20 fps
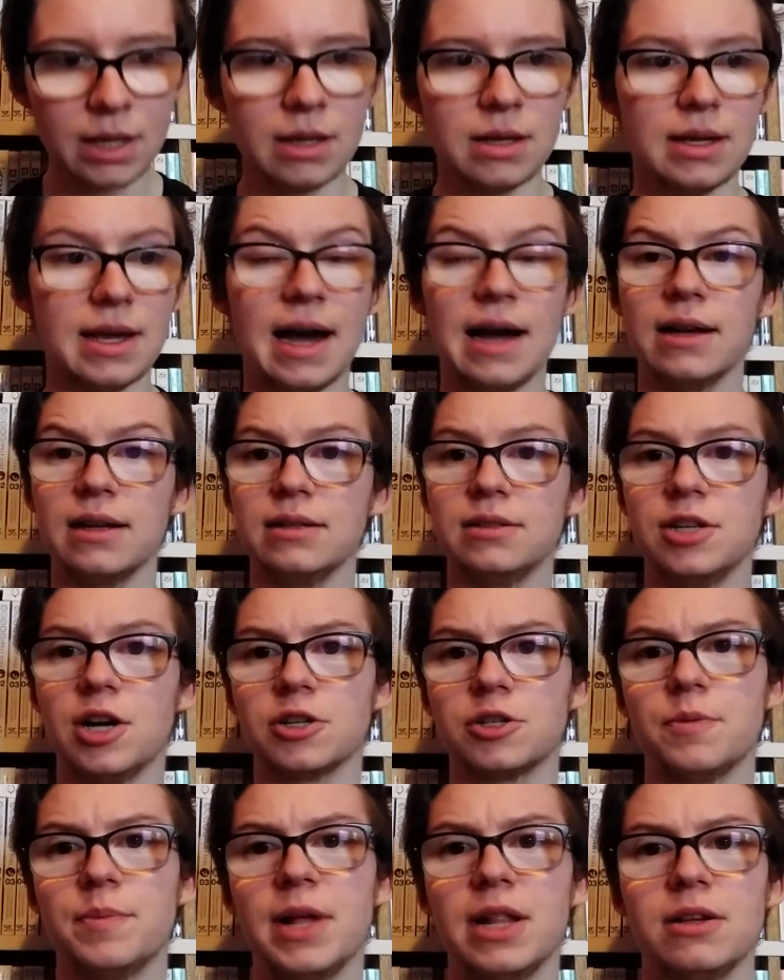yeah,
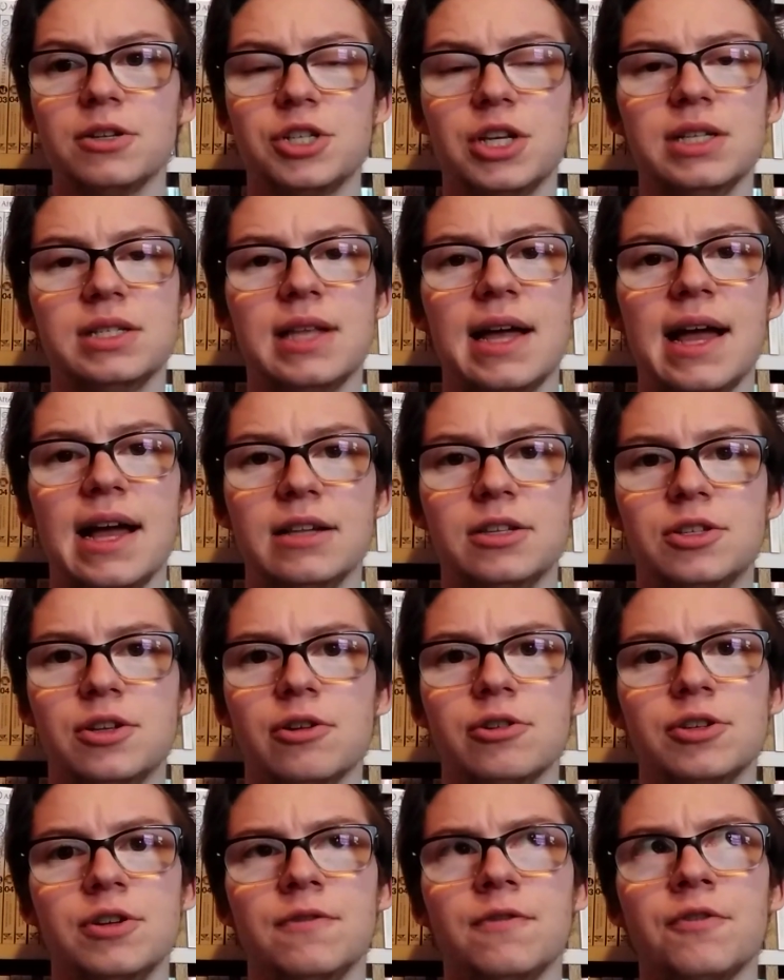Dr. Belanger is the head
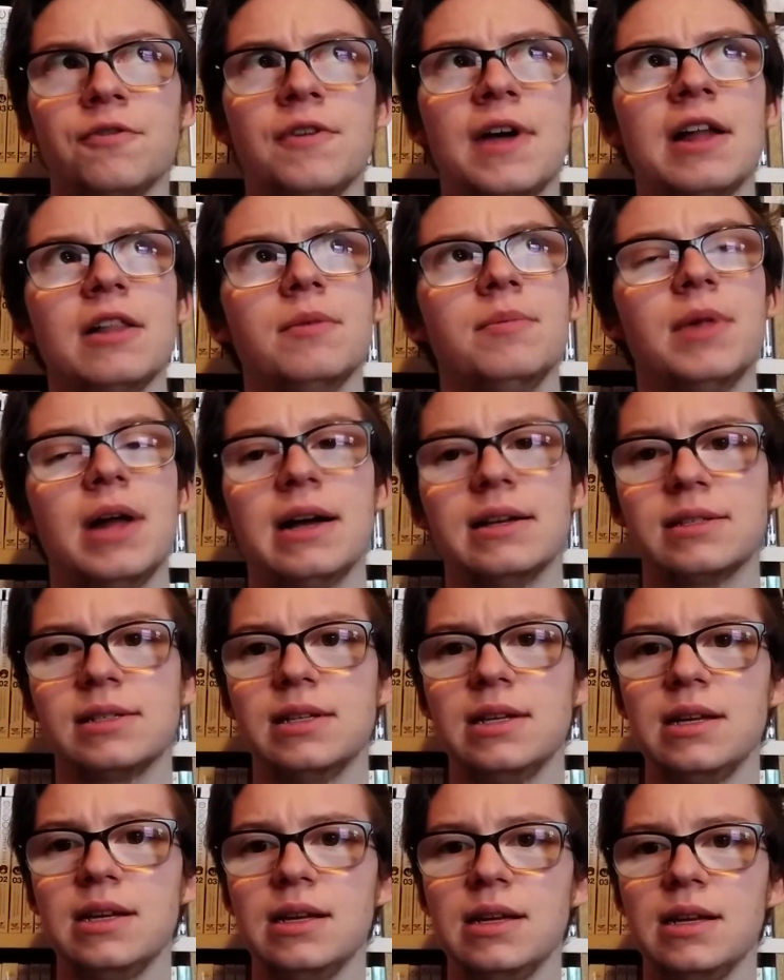surgeon for
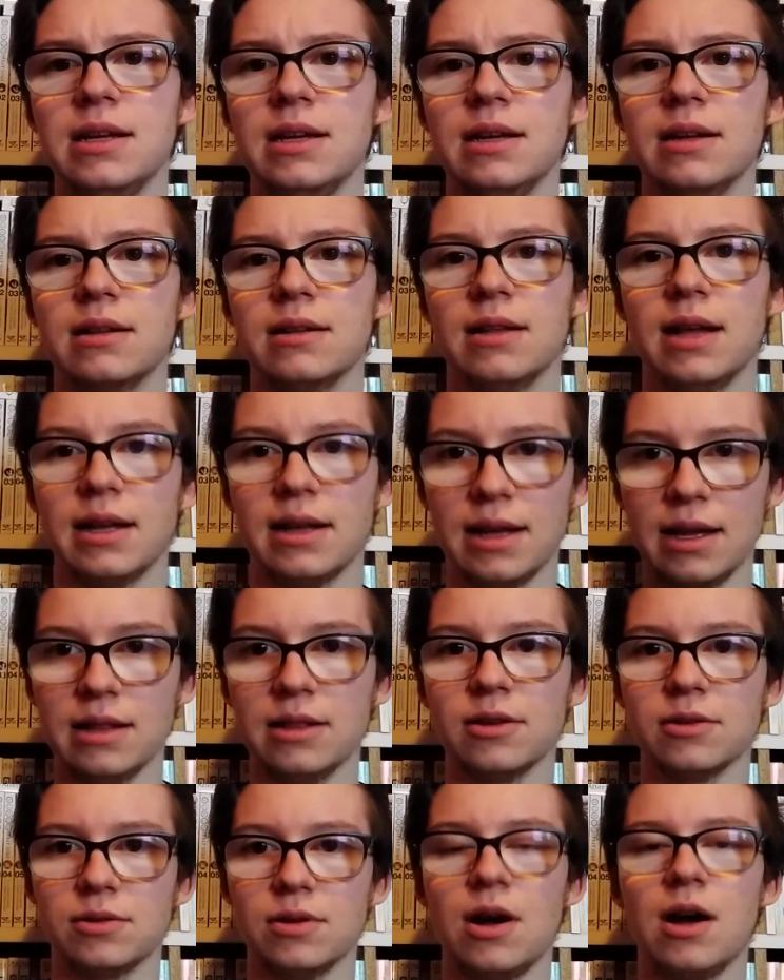phalloplasty, like in
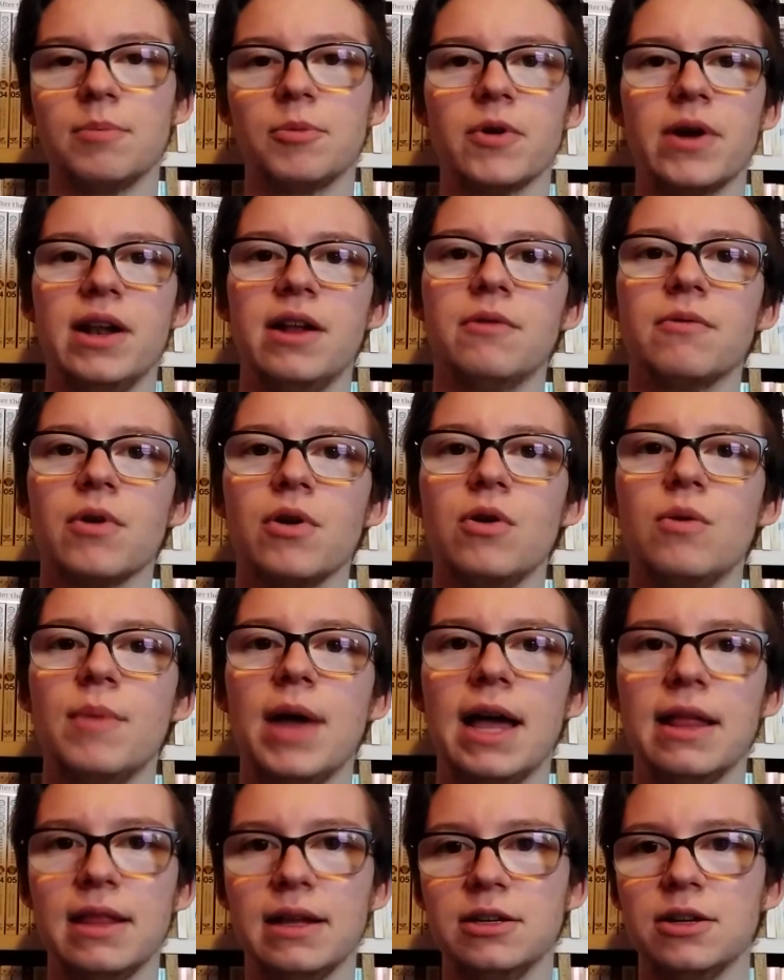the operating room,
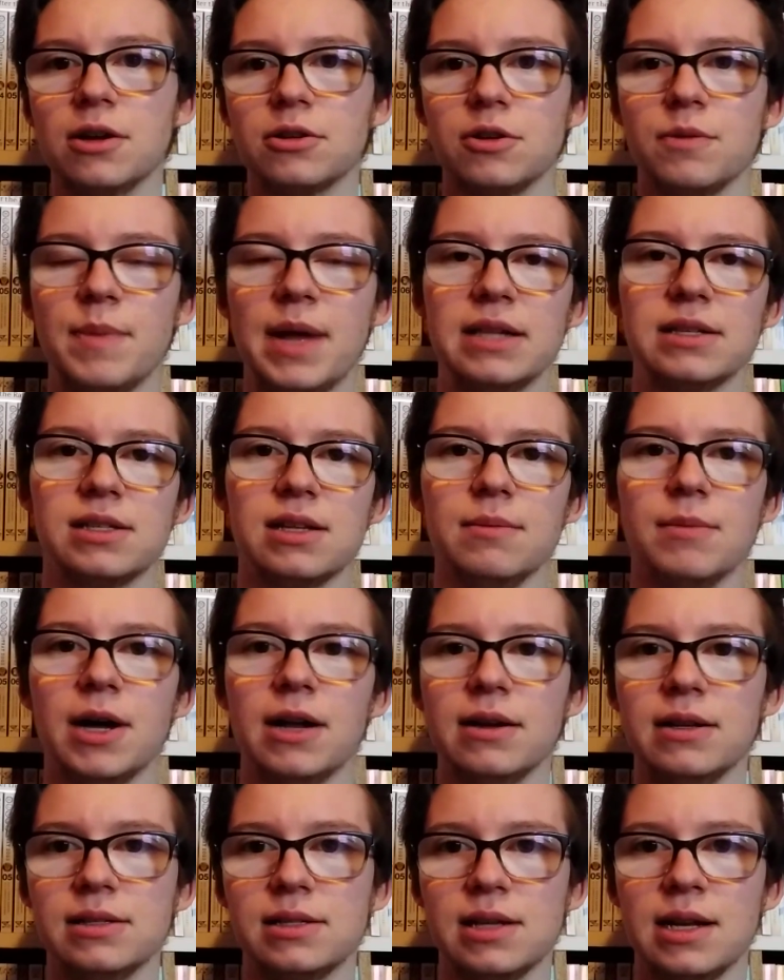and then Dr. Ben Simon
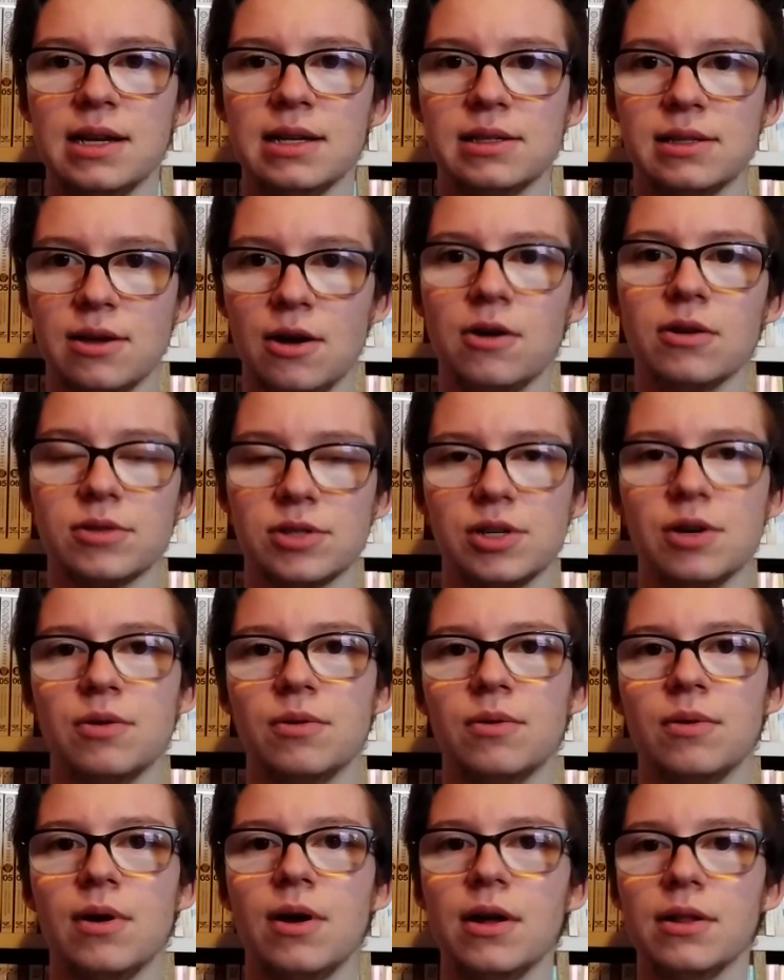is
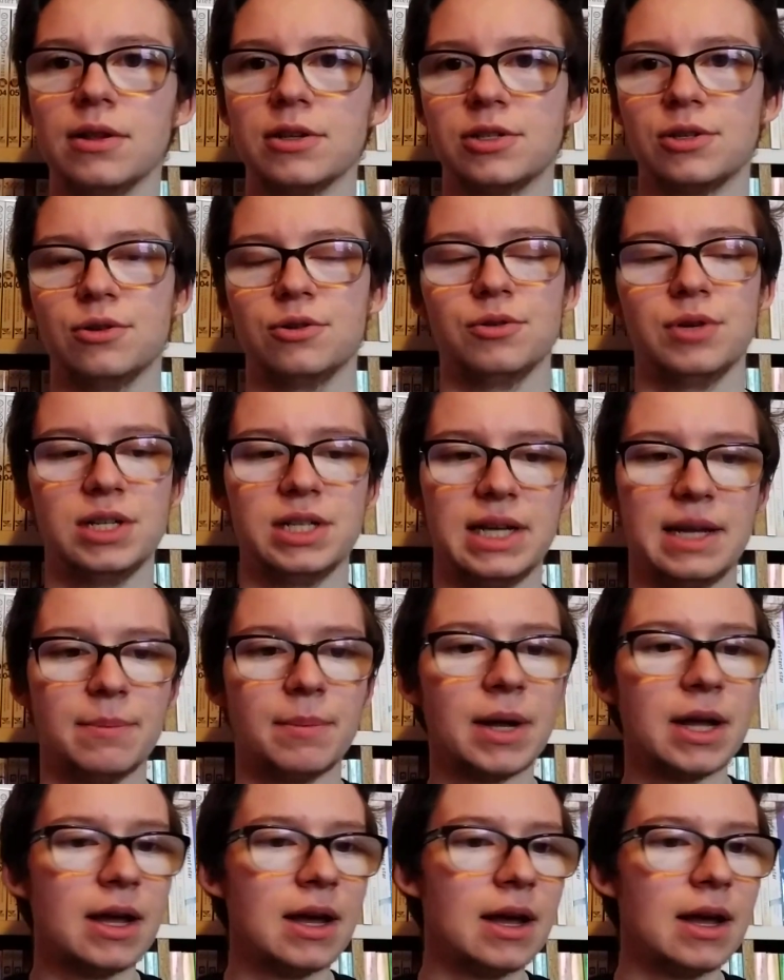also on the surgery team.